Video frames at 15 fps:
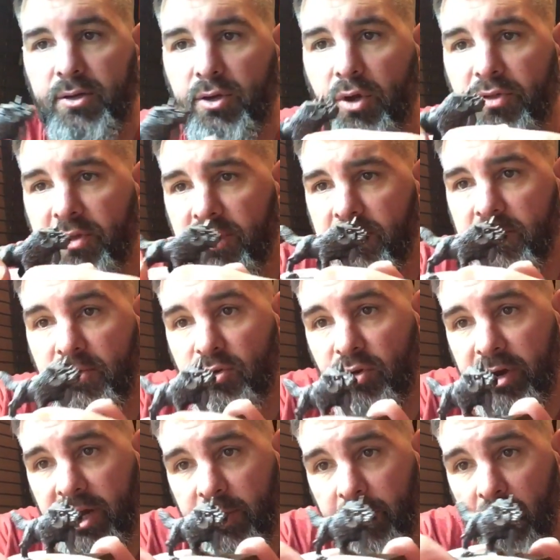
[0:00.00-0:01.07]
Nothing
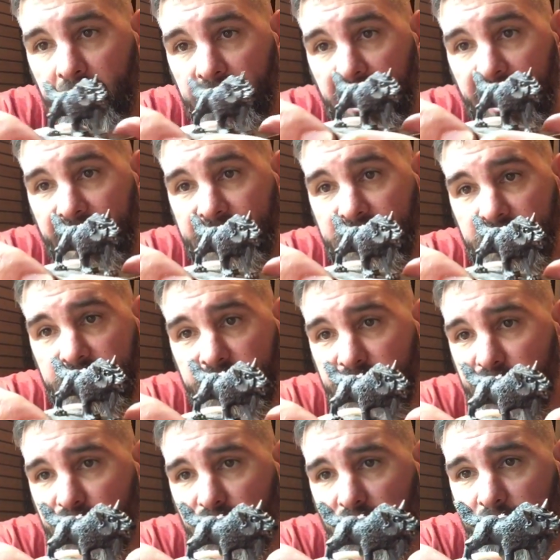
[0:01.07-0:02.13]
great about them guys, because they're
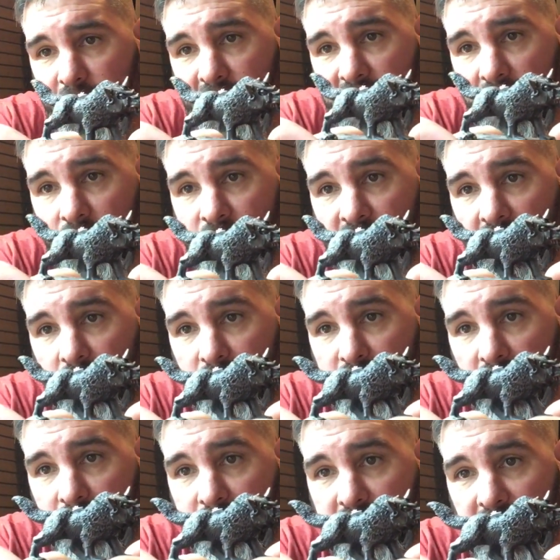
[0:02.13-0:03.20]
just going to be
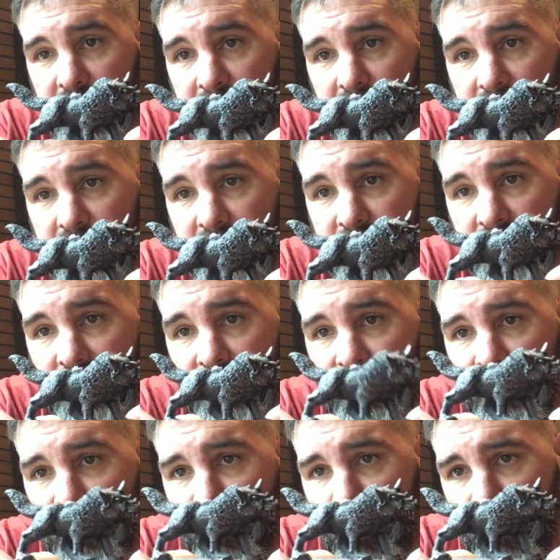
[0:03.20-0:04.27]
tabletop standard. You
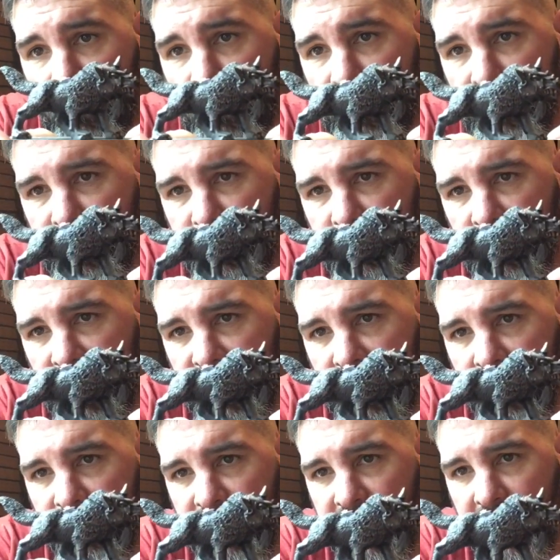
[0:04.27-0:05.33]
can just make
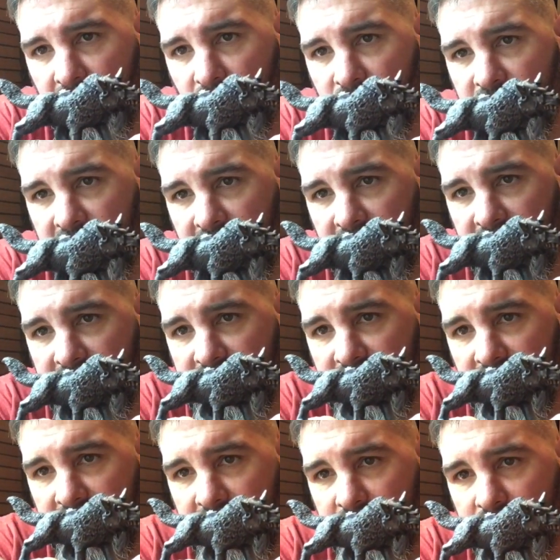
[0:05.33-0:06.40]
out the yellow of the eyes
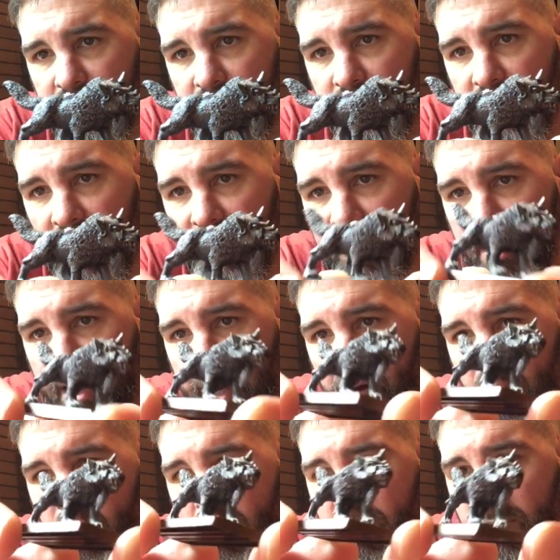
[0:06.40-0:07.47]
there behind the
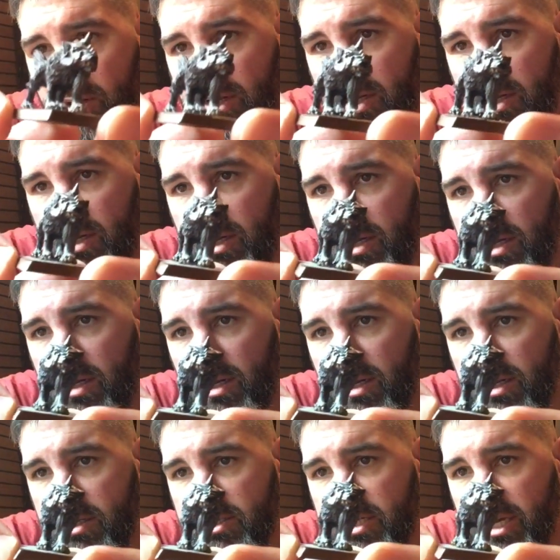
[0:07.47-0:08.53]
cowl,
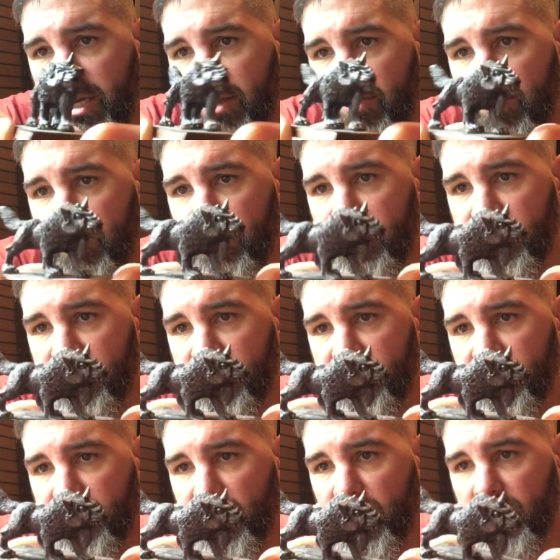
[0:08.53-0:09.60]
the teeth,
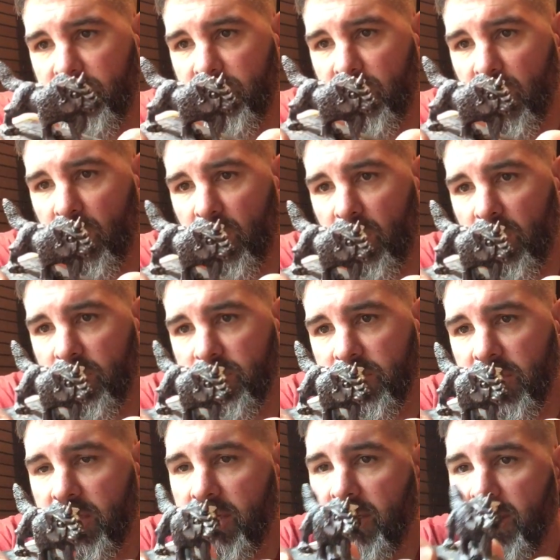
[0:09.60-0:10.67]
claws.